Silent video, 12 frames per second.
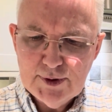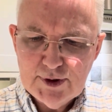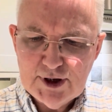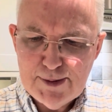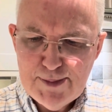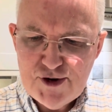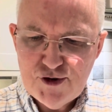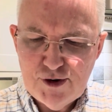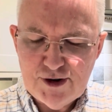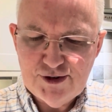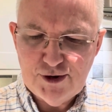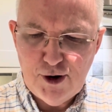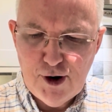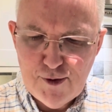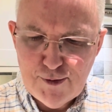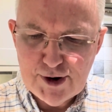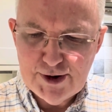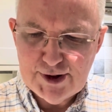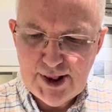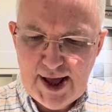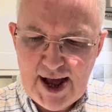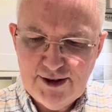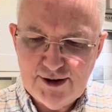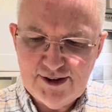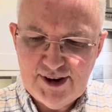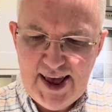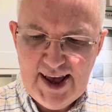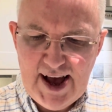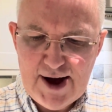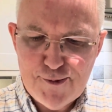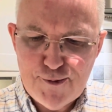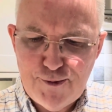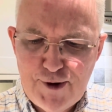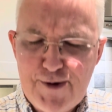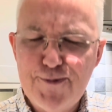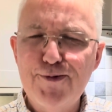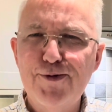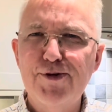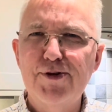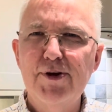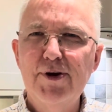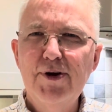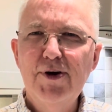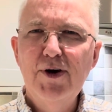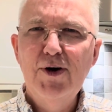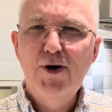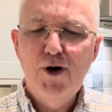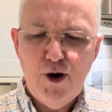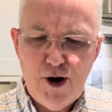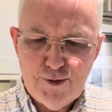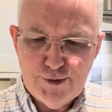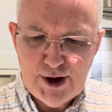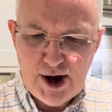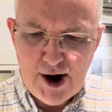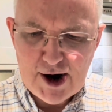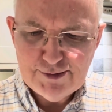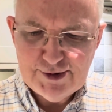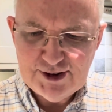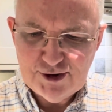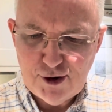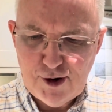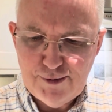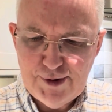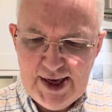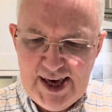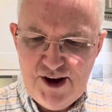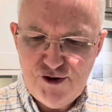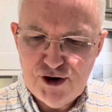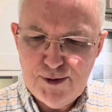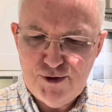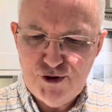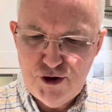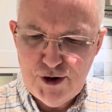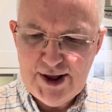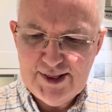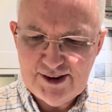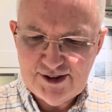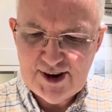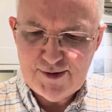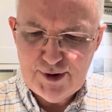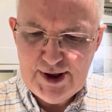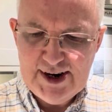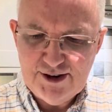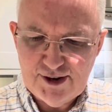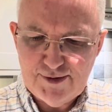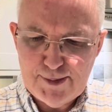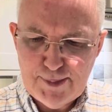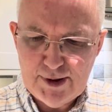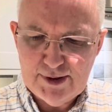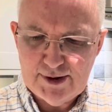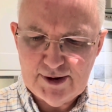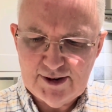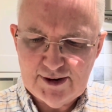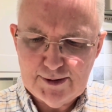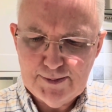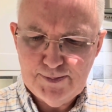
commissioners over the land to take 1/5 of the harvest of Egypt during the 7 years of abundance.